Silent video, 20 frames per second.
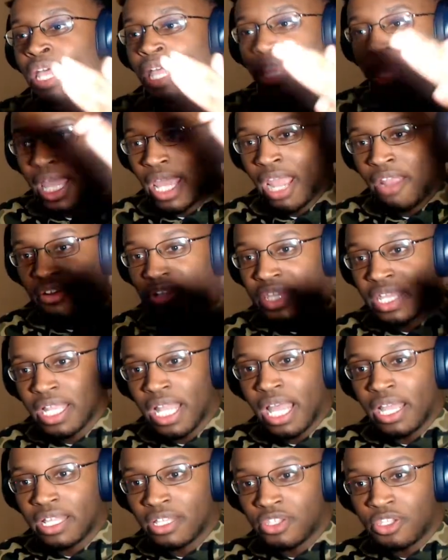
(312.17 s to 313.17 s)
Like everything
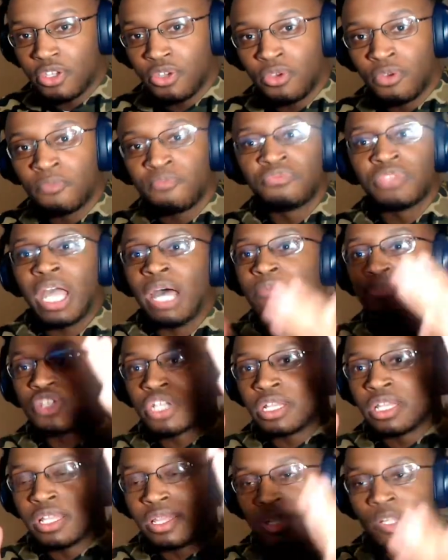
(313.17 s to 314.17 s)
I can do, I'm
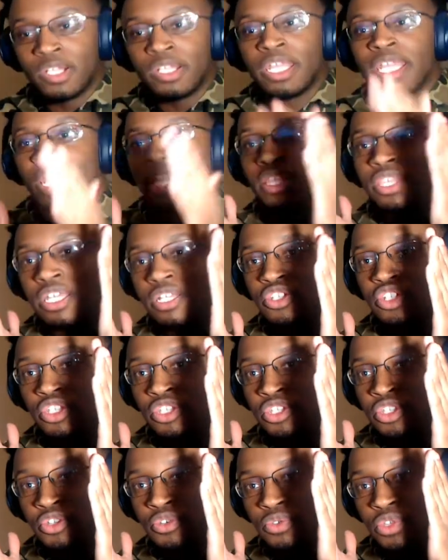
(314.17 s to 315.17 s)
trying to learn it and then
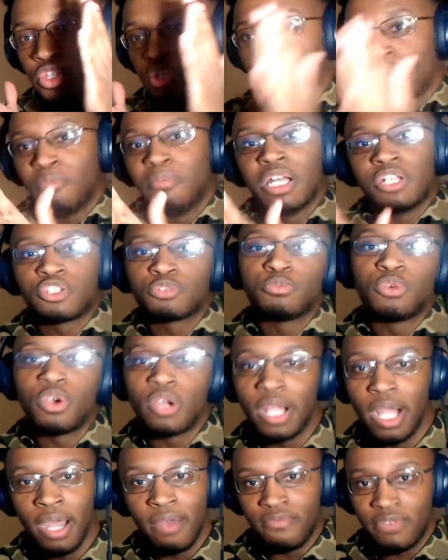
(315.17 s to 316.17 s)
just do so much more
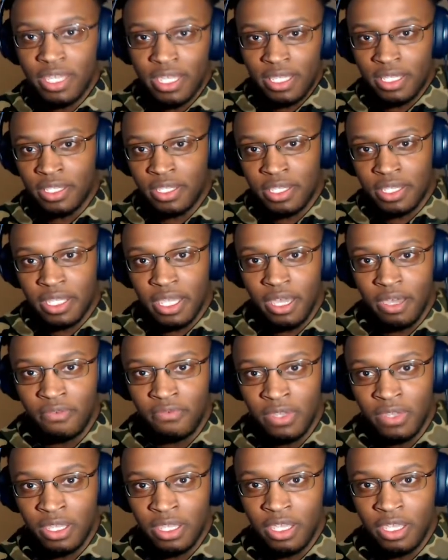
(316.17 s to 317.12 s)
of it and stuff.